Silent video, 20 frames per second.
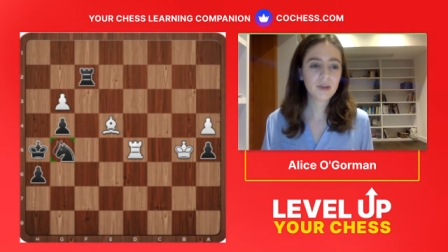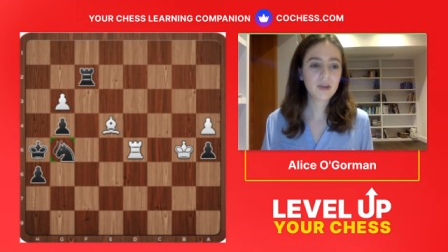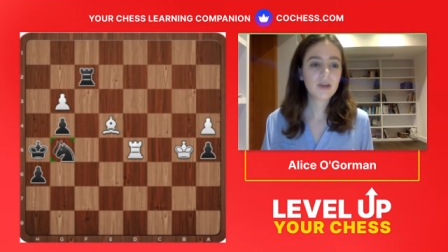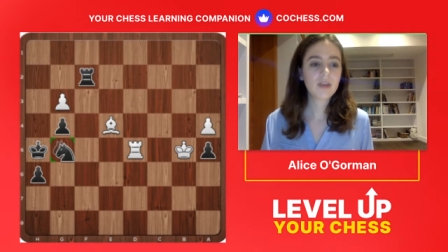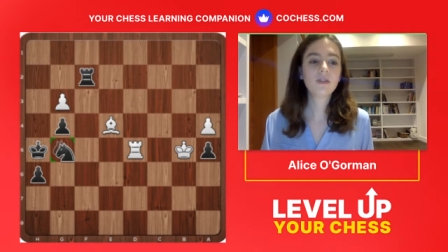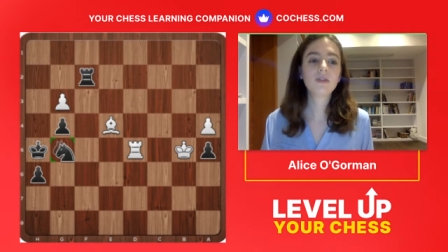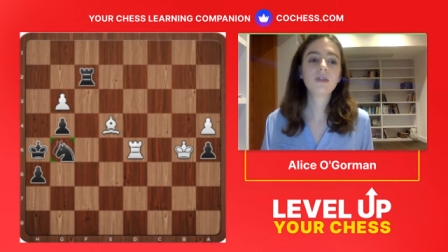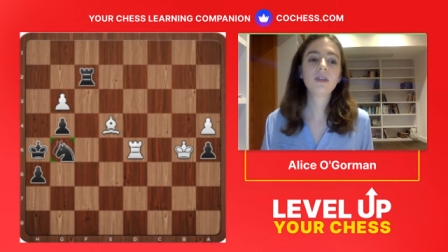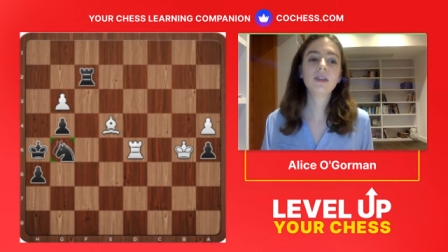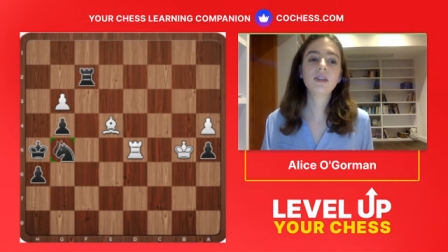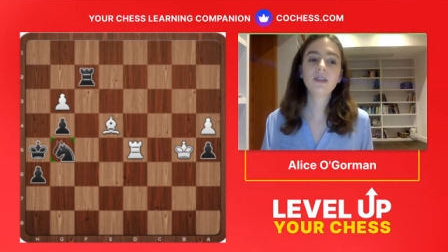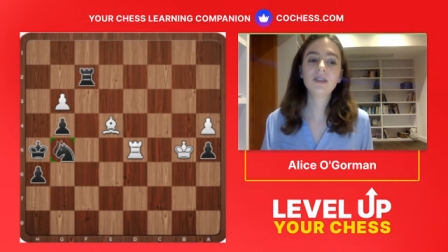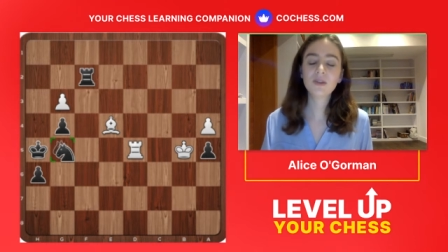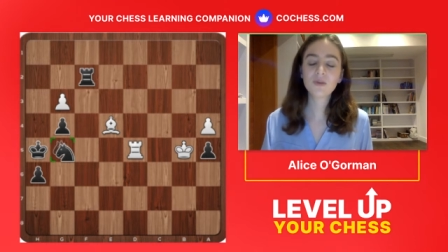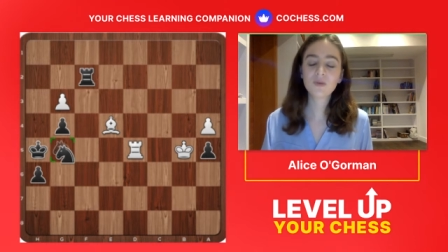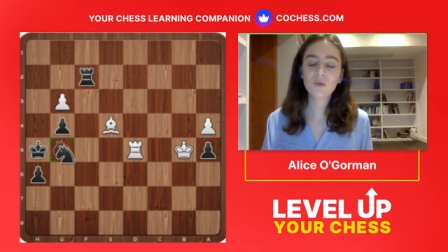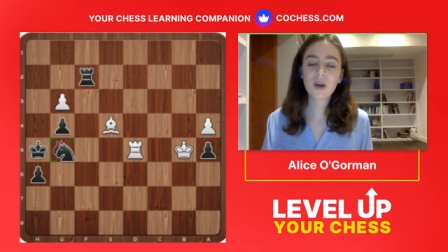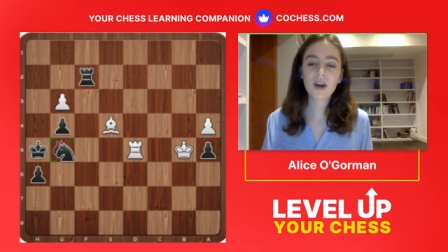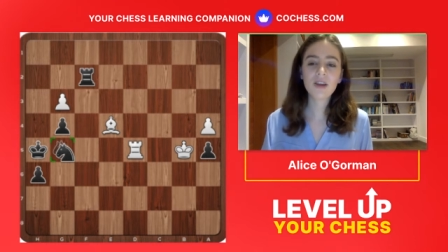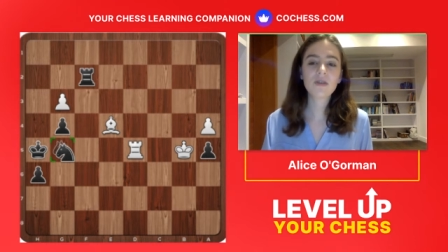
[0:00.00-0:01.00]
So this is
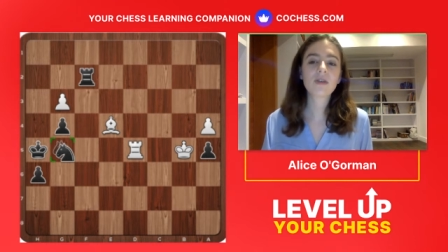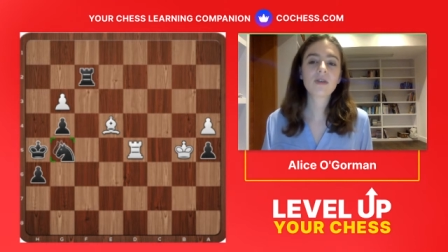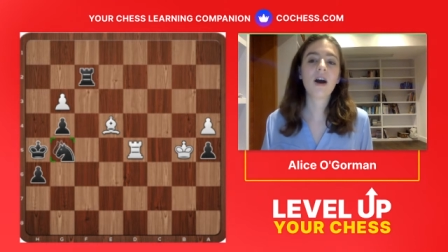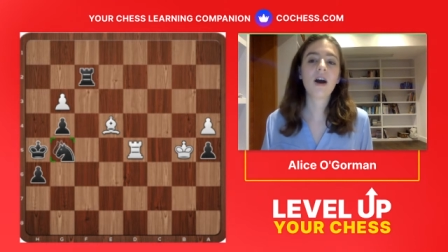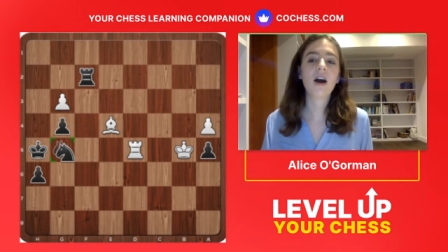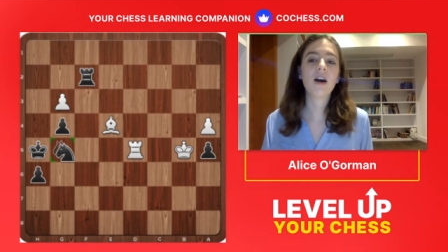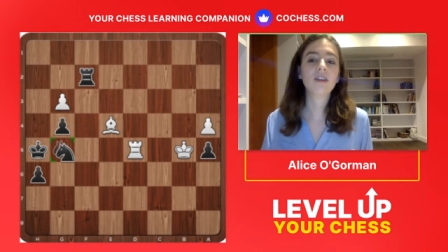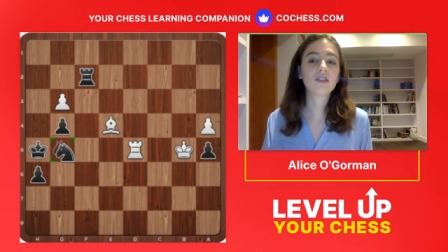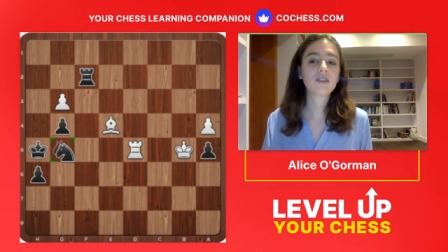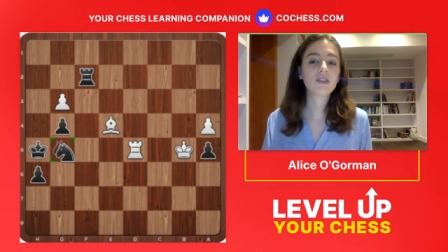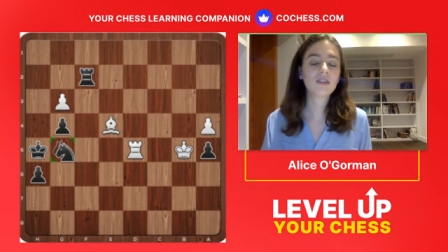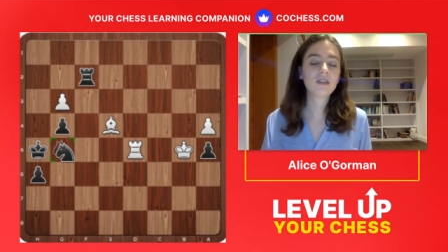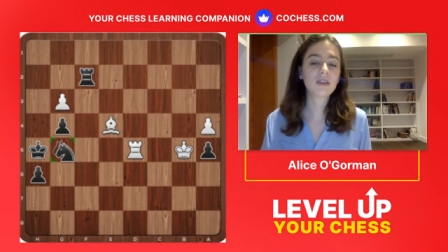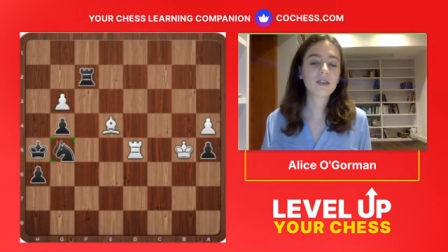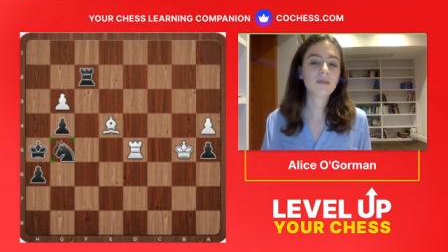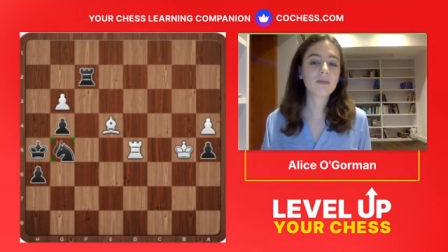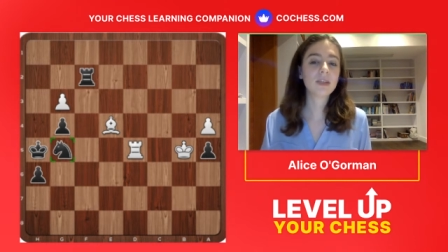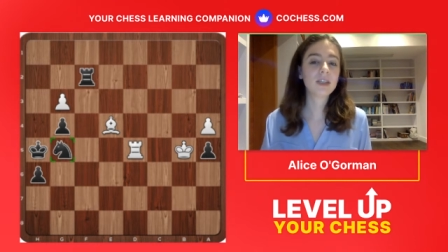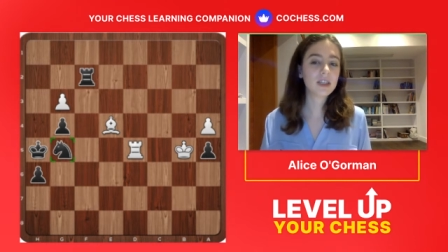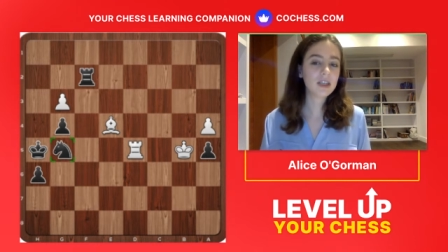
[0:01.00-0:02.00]
why you can't just look at
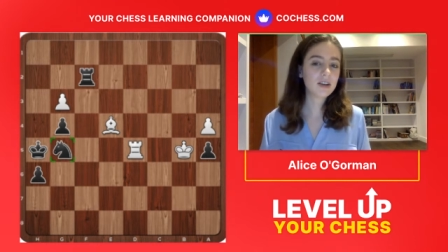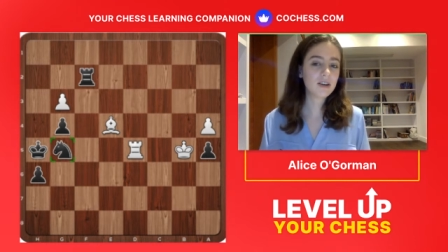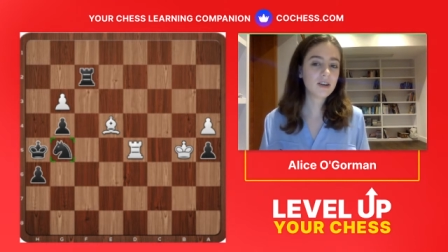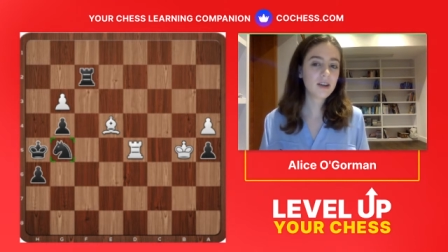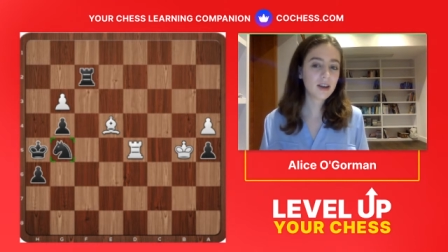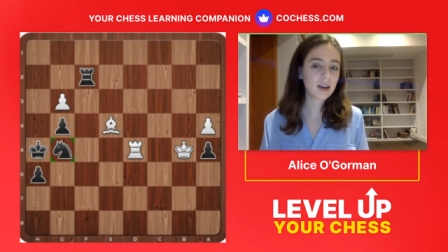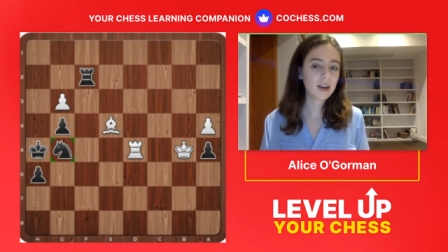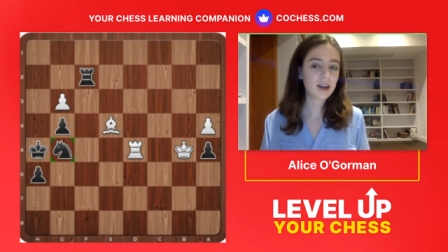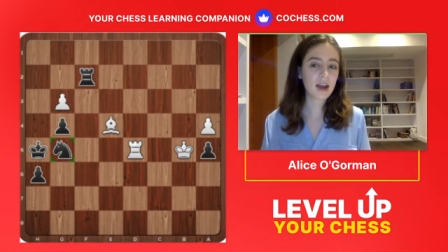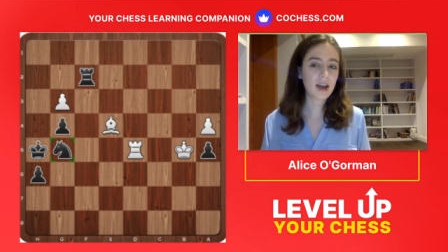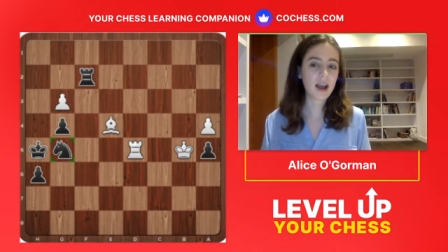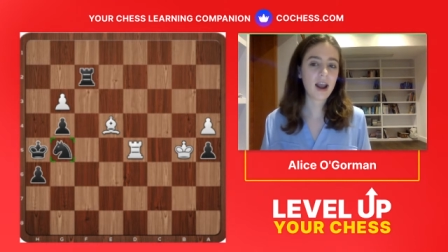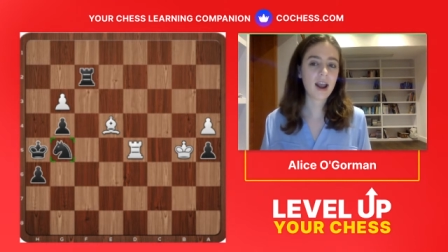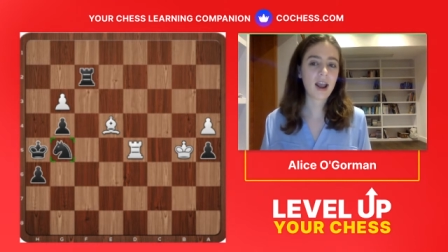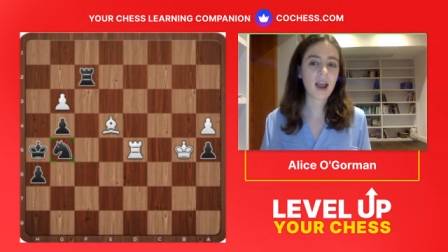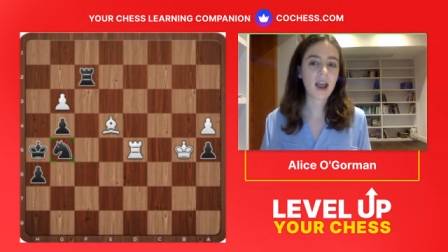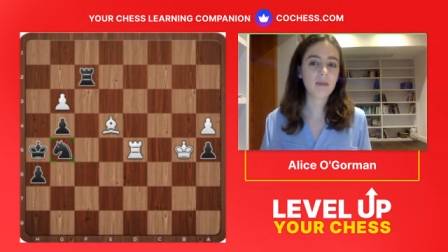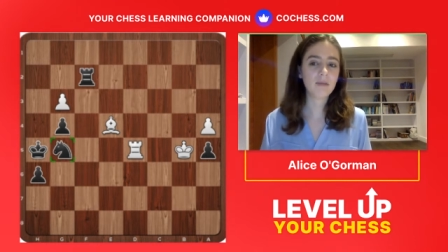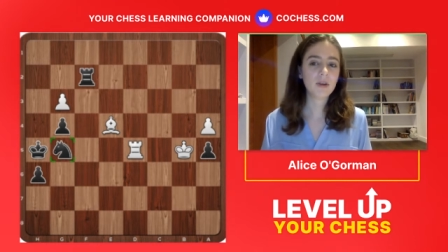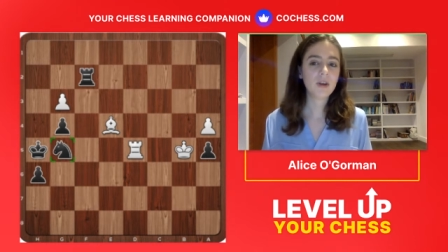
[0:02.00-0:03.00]
material in an
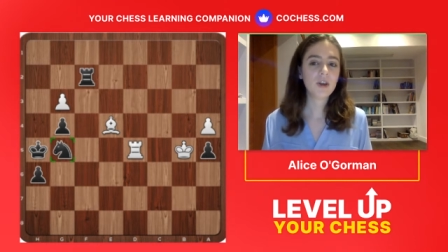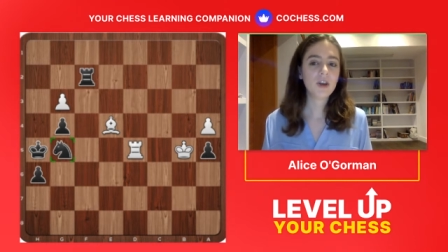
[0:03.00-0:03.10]
endgame.